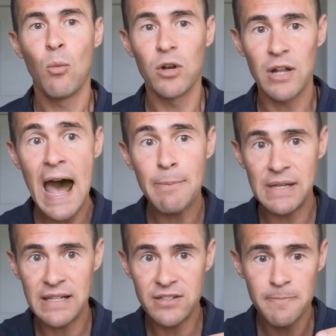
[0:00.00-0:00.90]
what'll
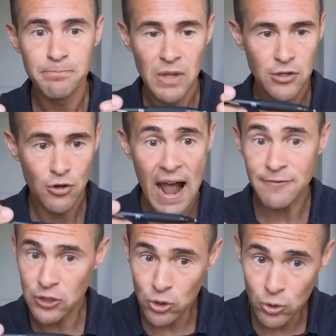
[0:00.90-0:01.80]
happen is your
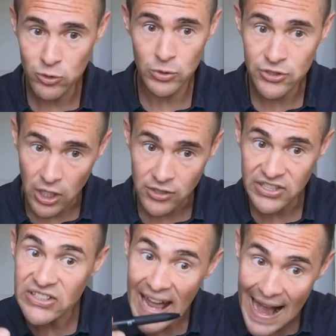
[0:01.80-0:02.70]
afternoons will start
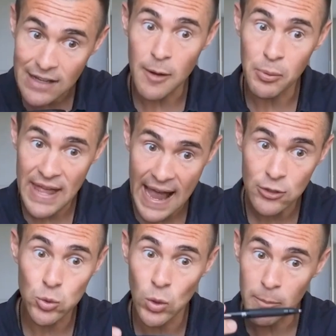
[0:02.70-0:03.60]
to stack up with
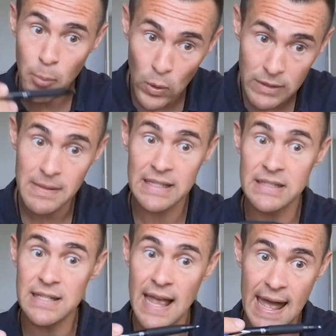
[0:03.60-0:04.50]
actual
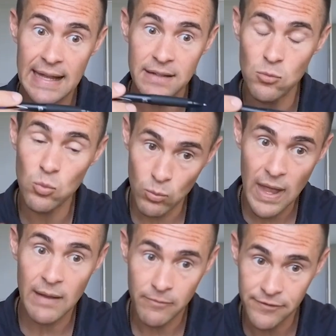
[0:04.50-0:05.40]
appointments and
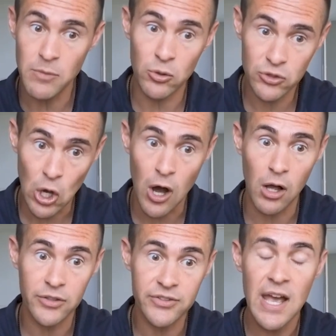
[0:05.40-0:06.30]
from those
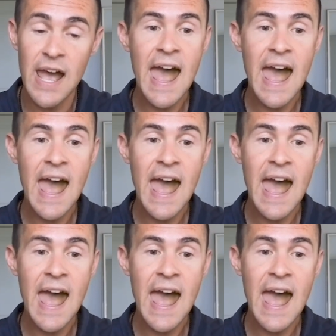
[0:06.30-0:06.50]
calls.